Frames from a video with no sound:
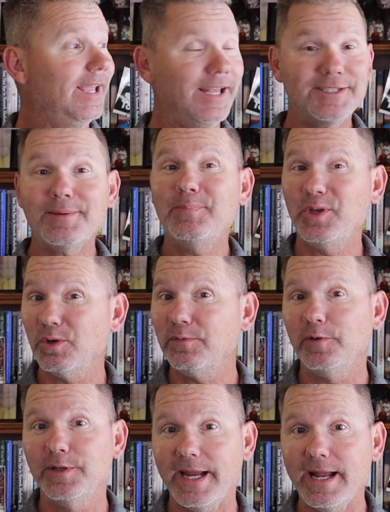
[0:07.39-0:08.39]
It's a
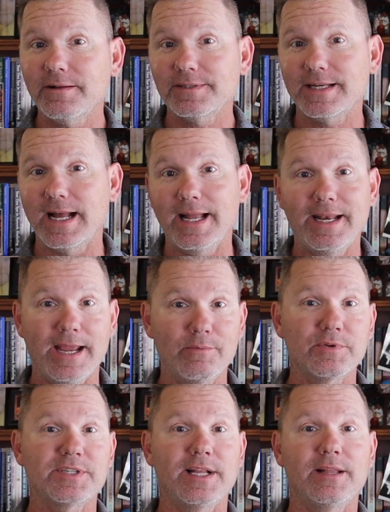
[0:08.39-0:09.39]
beautiful day outside
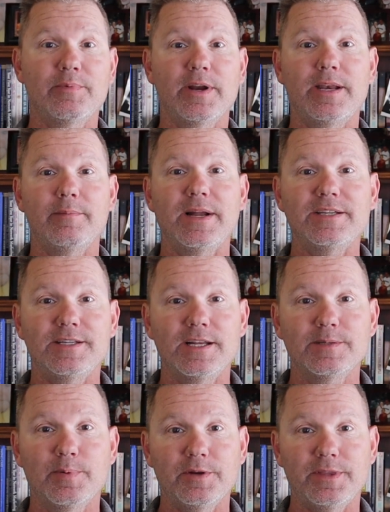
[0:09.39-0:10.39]
and we're celebrating my
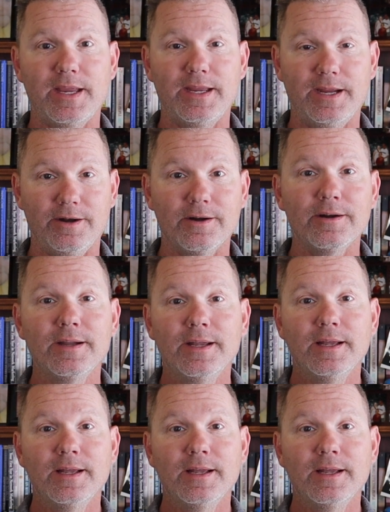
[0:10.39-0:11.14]
son's birthday here.